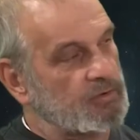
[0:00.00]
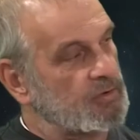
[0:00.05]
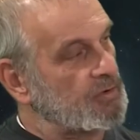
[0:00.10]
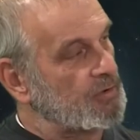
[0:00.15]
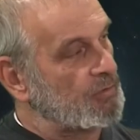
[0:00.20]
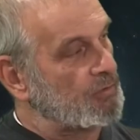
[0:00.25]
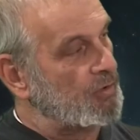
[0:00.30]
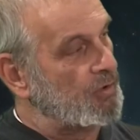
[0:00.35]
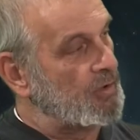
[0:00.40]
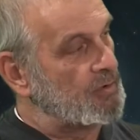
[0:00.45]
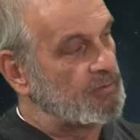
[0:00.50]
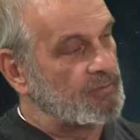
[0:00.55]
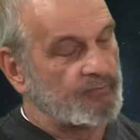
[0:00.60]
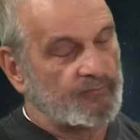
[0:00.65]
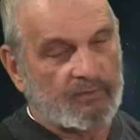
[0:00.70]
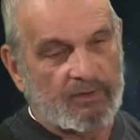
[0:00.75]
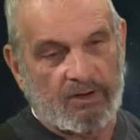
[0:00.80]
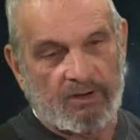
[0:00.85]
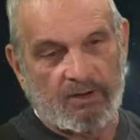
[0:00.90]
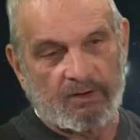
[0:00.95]
to get a lot
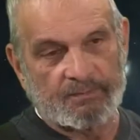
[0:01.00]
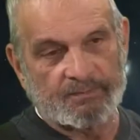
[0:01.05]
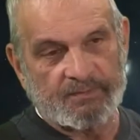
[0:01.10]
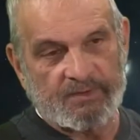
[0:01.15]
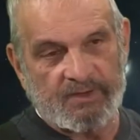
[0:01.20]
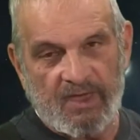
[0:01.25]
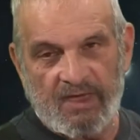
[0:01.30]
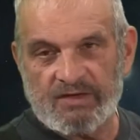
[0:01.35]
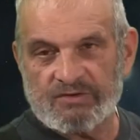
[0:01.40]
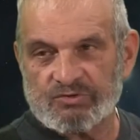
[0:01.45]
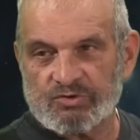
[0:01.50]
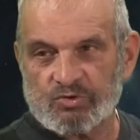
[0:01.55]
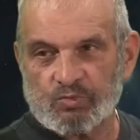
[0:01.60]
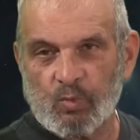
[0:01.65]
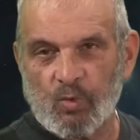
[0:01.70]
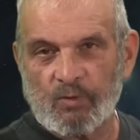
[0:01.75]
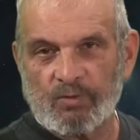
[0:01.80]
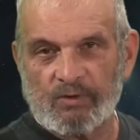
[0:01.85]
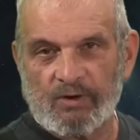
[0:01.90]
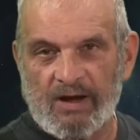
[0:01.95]
of uh, cases
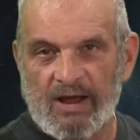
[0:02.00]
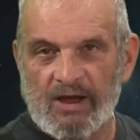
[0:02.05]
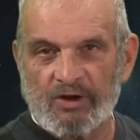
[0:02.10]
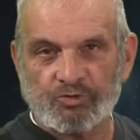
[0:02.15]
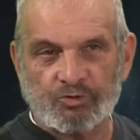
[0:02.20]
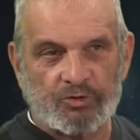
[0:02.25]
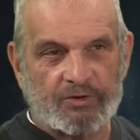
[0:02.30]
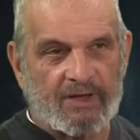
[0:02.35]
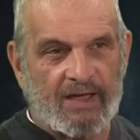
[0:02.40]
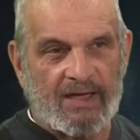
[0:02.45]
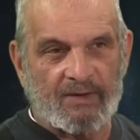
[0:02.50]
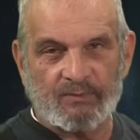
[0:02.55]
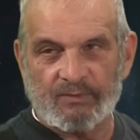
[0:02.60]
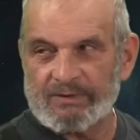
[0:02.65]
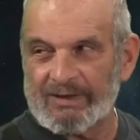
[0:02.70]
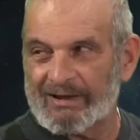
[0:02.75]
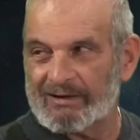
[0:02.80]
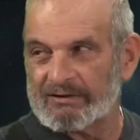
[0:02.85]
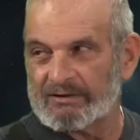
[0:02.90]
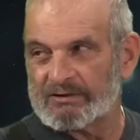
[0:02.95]
where they're actually having
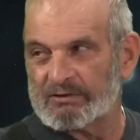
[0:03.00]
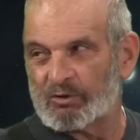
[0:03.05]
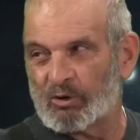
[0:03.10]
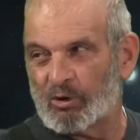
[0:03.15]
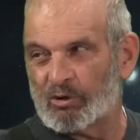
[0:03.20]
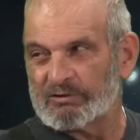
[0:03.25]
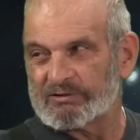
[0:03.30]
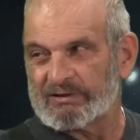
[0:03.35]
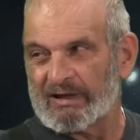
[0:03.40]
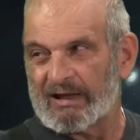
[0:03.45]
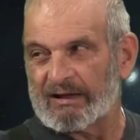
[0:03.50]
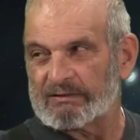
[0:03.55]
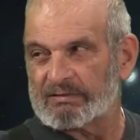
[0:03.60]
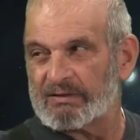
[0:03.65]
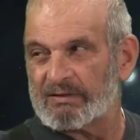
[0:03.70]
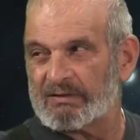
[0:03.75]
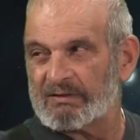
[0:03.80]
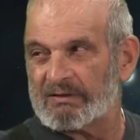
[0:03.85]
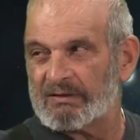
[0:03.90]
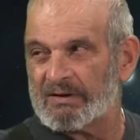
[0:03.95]
alien contact.
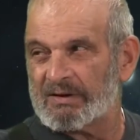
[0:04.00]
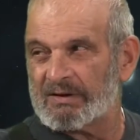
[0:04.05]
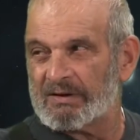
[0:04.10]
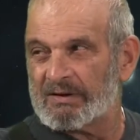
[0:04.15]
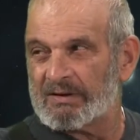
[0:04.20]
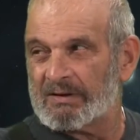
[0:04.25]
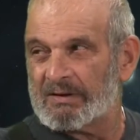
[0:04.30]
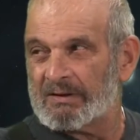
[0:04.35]
Yeah.